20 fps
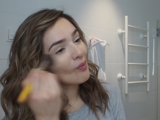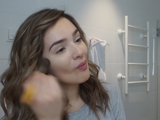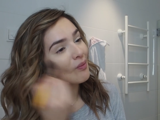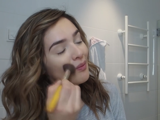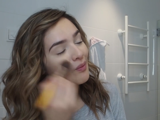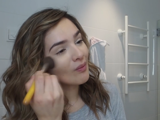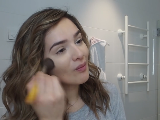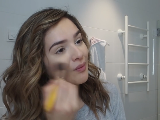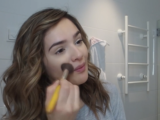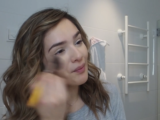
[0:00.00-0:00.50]

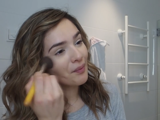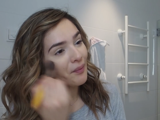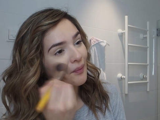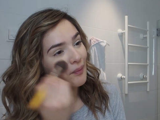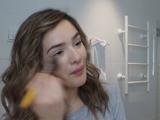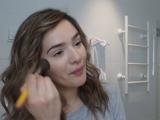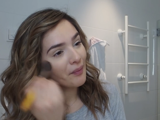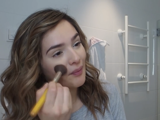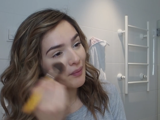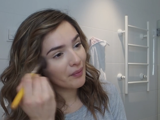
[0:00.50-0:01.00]

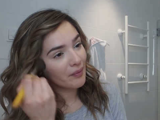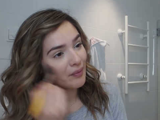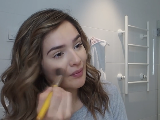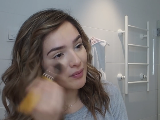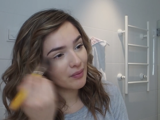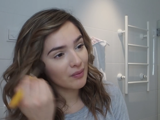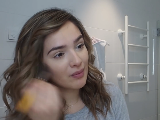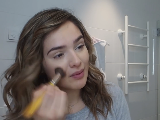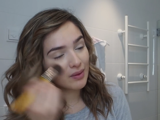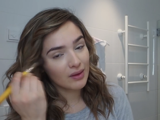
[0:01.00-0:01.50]

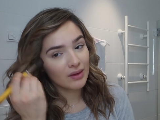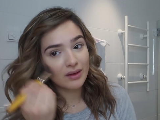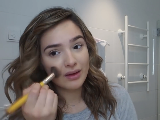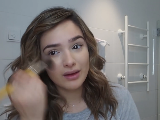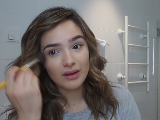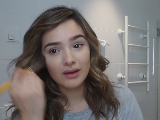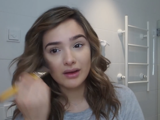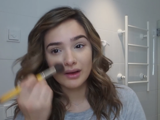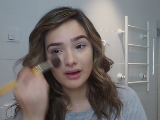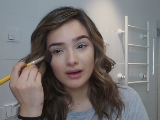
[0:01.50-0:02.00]

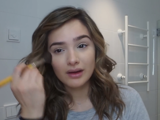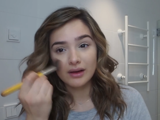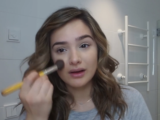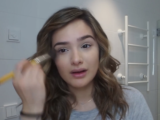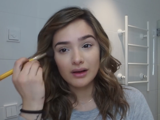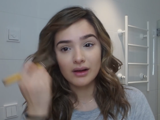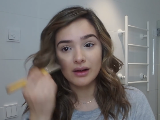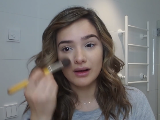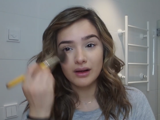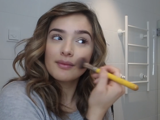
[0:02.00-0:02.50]

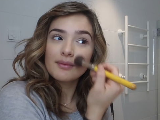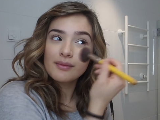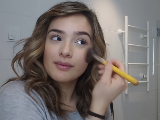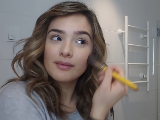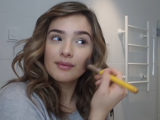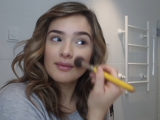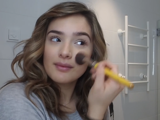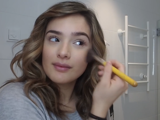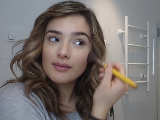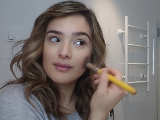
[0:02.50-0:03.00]

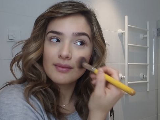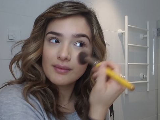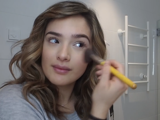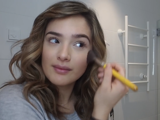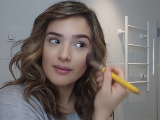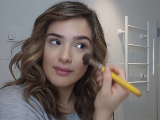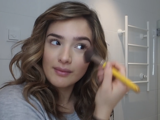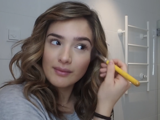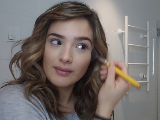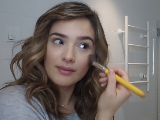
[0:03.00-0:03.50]

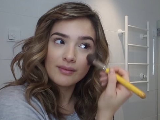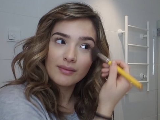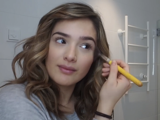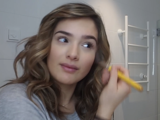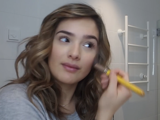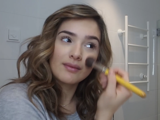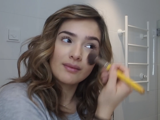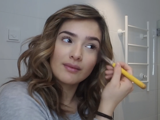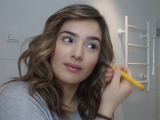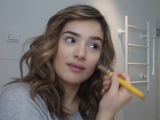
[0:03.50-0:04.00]

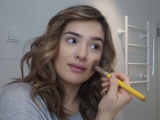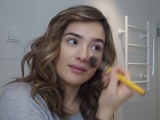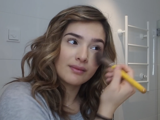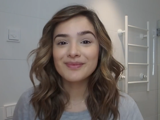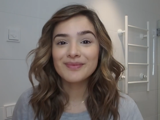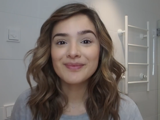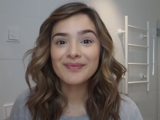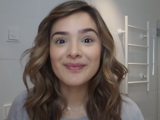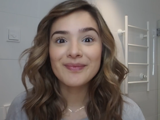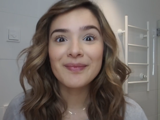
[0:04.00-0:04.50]

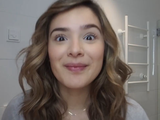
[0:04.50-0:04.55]
Nothing is said.